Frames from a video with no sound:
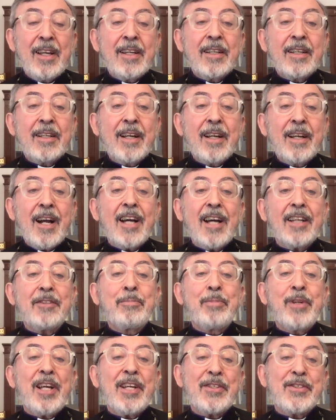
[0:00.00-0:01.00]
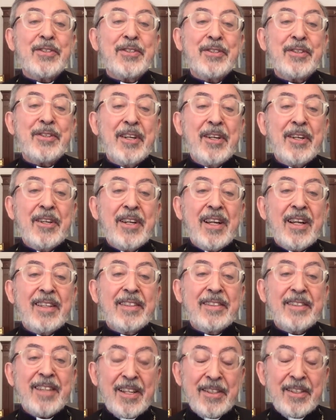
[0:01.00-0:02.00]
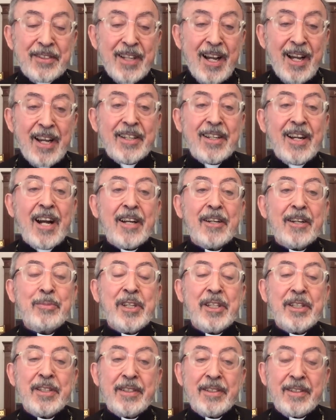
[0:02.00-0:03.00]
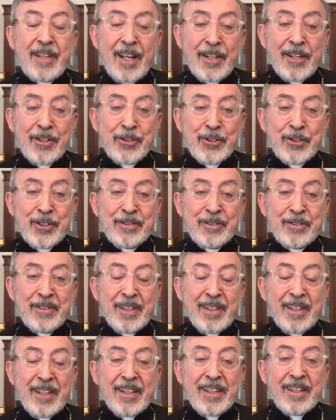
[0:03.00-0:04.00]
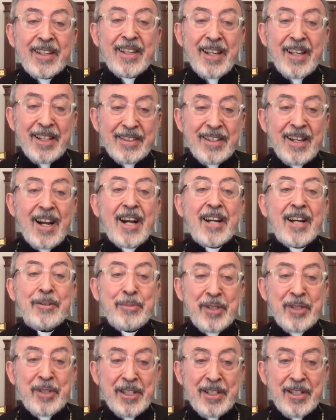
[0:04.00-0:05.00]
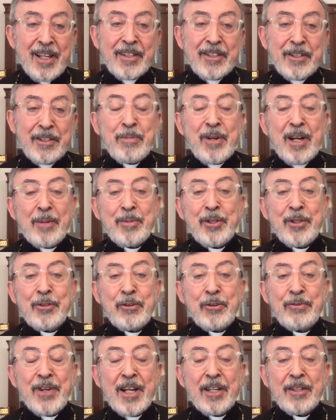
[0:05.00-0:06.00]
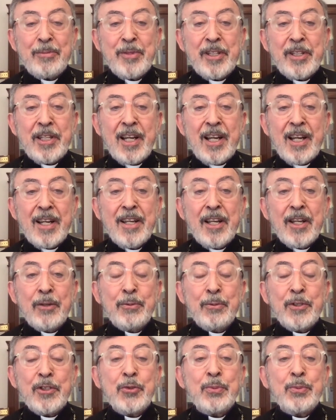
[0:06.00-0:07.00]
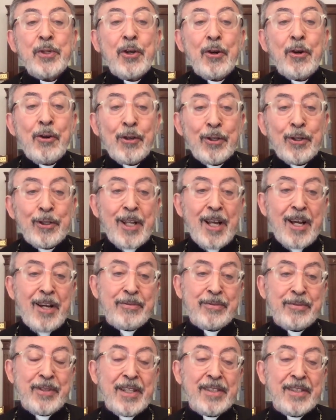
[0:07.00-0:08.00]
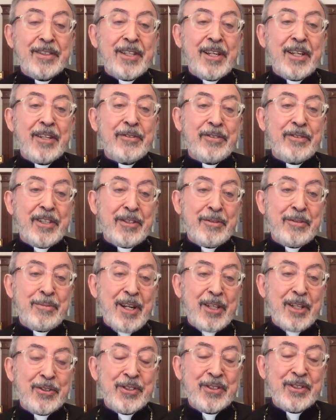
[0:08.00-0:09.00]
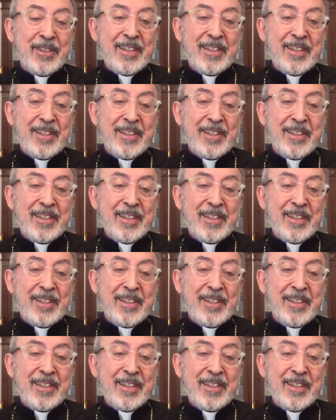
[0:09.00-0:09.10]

God bless the entire Armenian nation and Armenia, Republic of Armenia, which we all love and care very much.